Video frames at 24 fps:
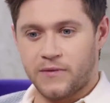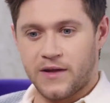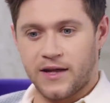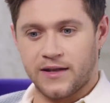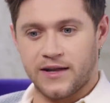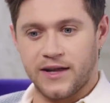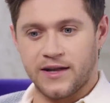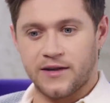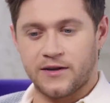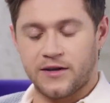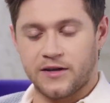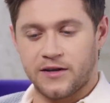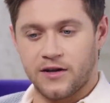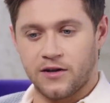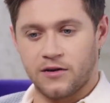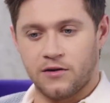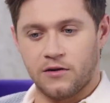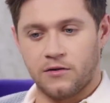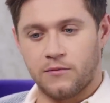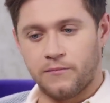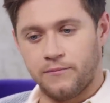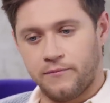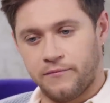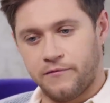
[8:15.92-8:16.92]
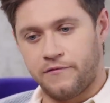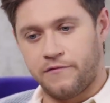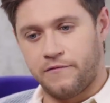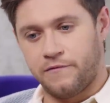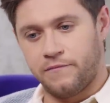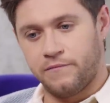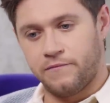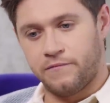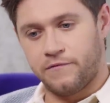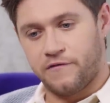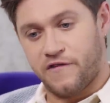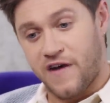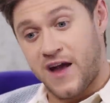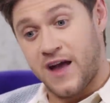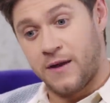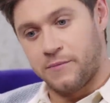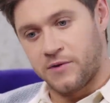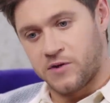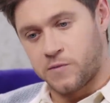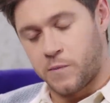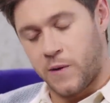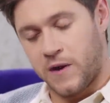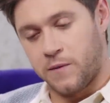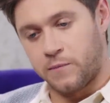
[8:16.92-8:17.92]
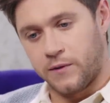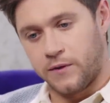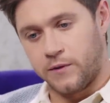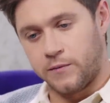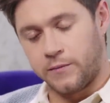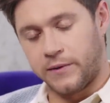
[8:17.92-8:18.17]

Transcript: I think you know, famous people